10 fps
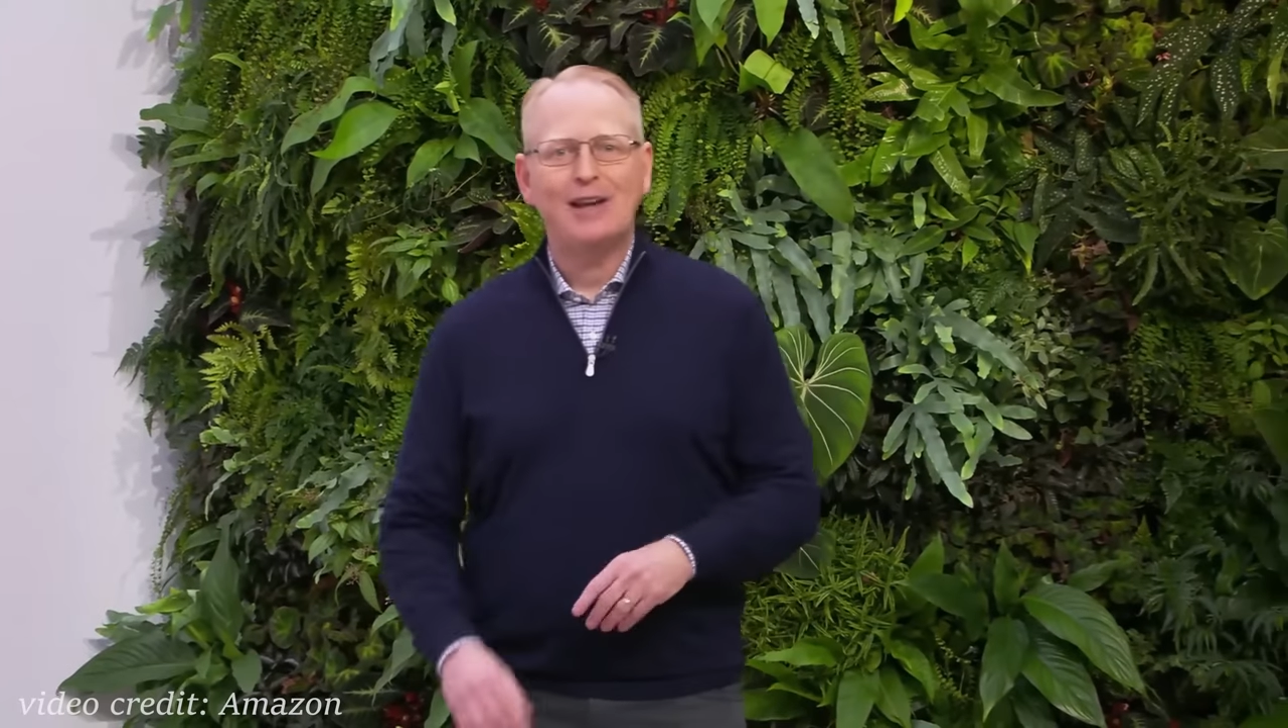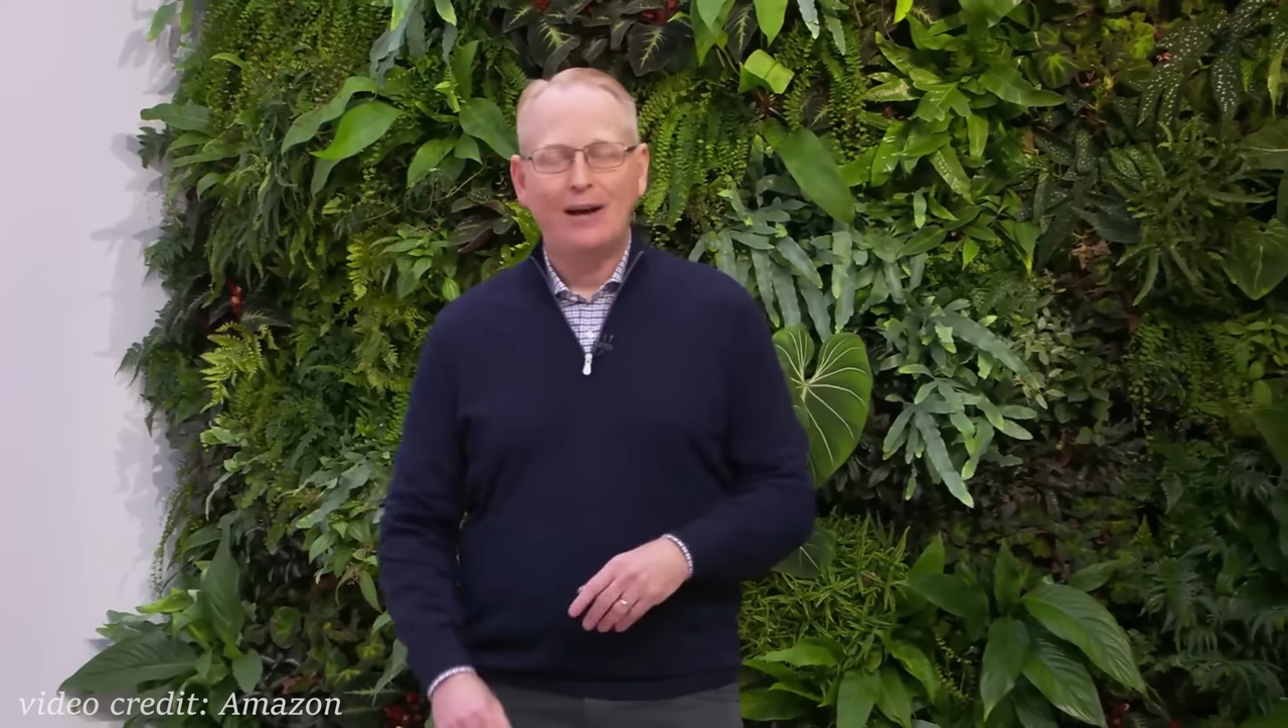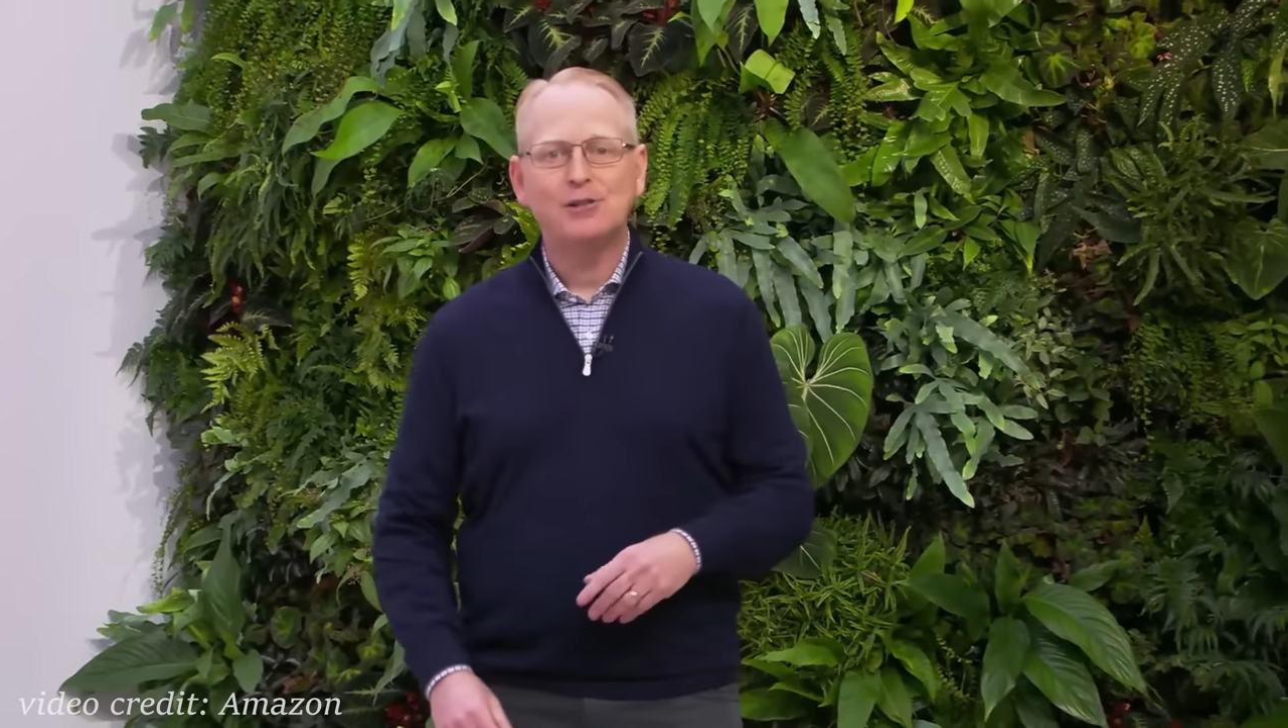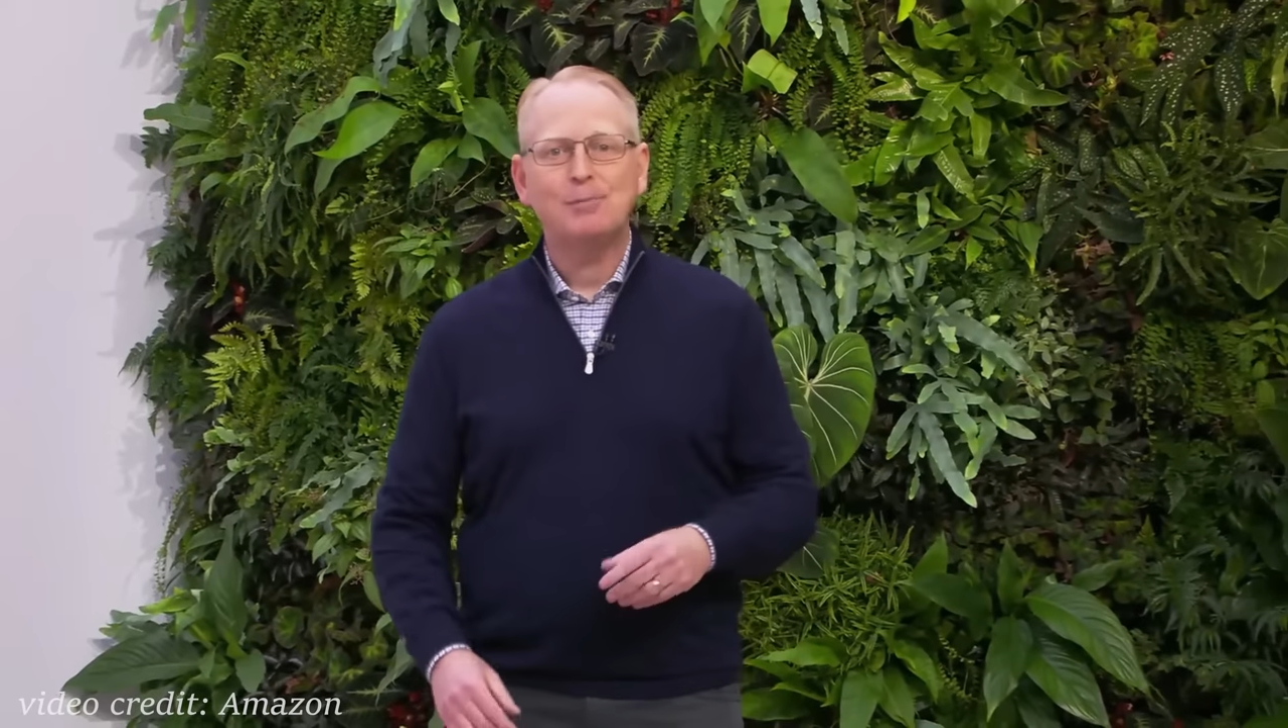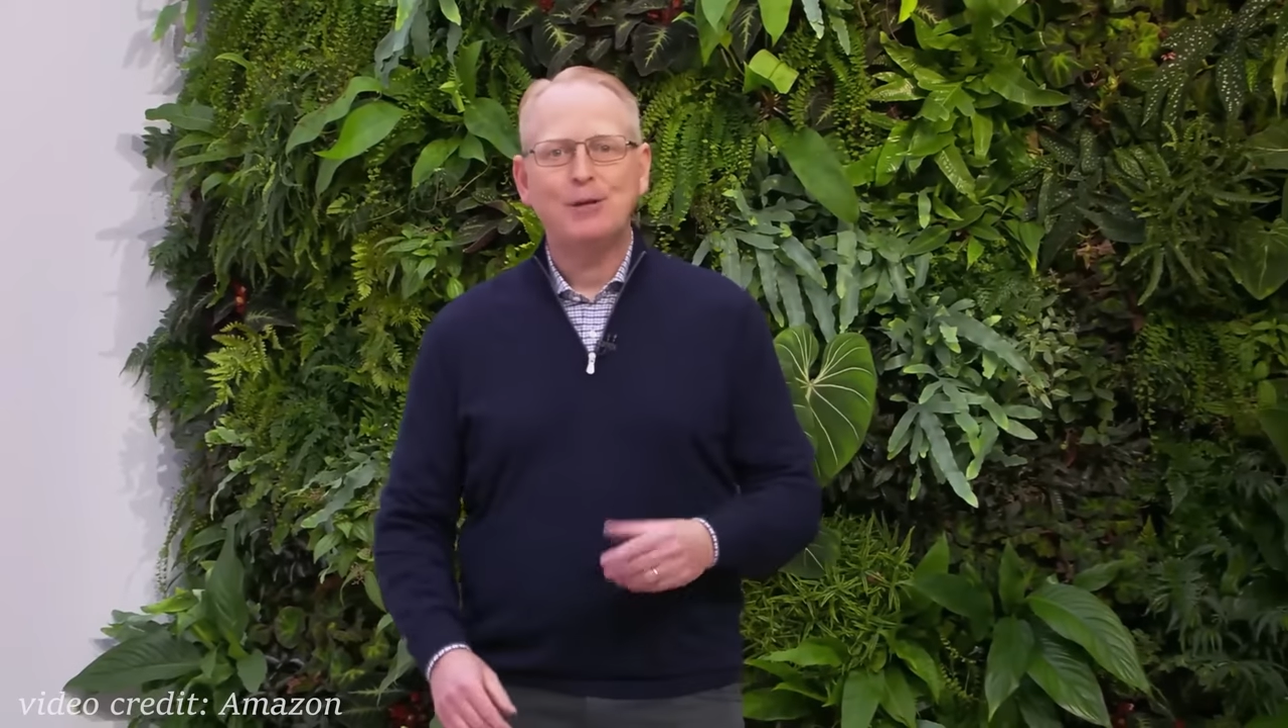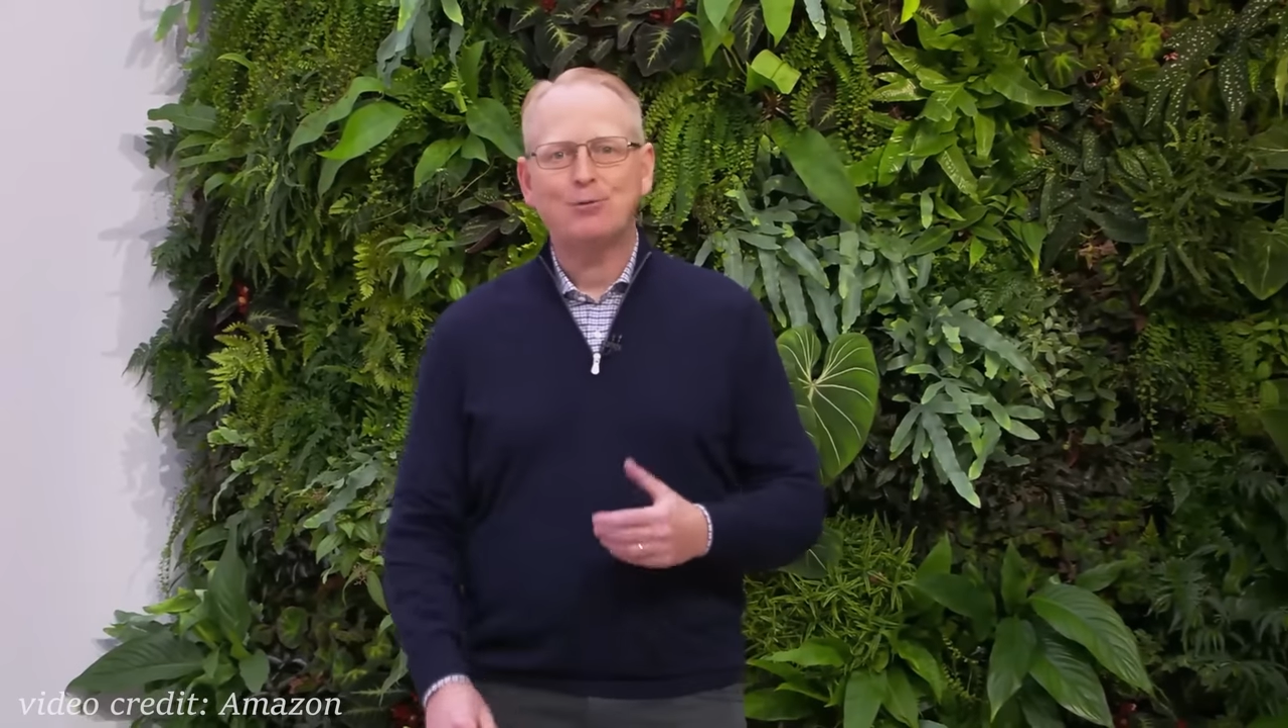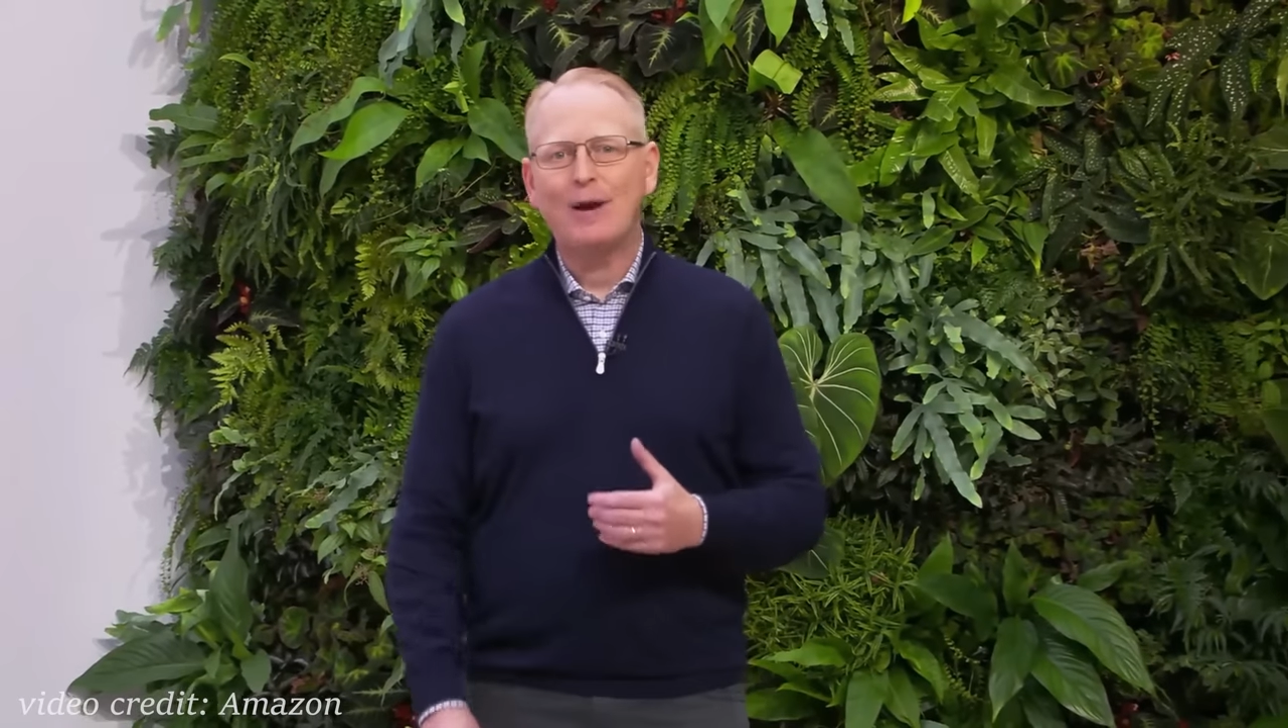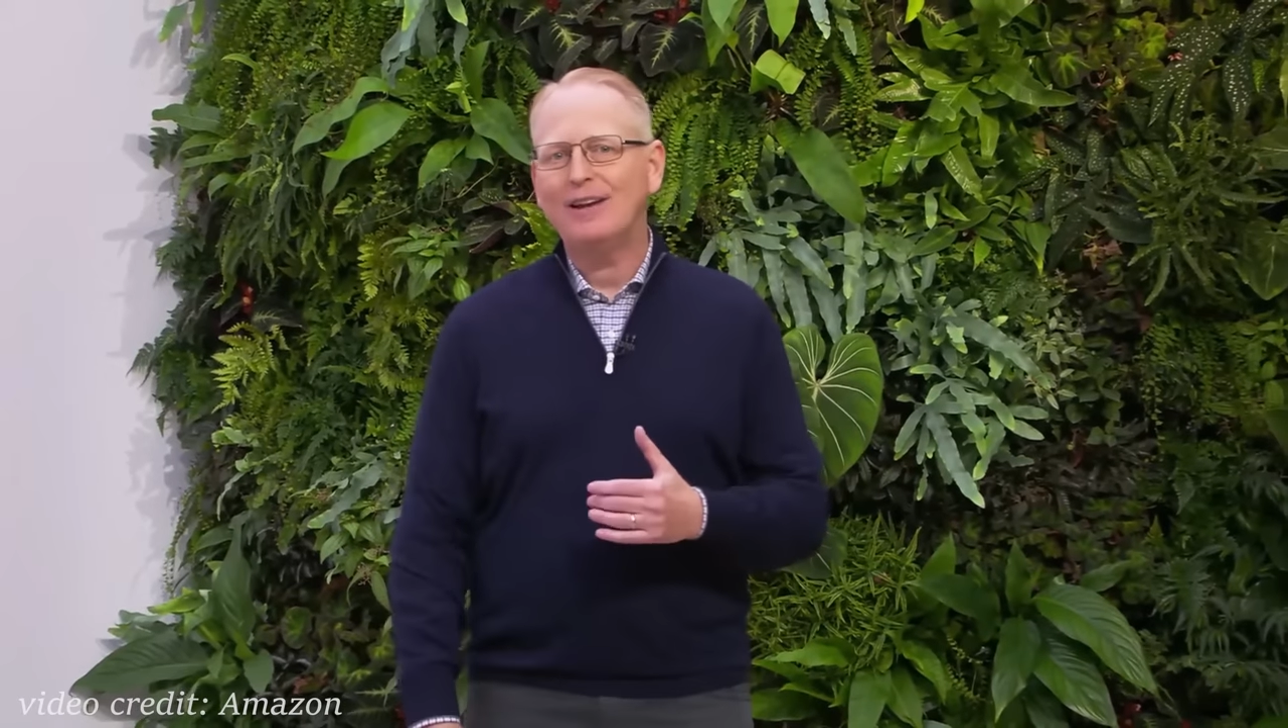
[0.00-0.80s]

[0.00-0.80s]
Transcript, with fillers: locally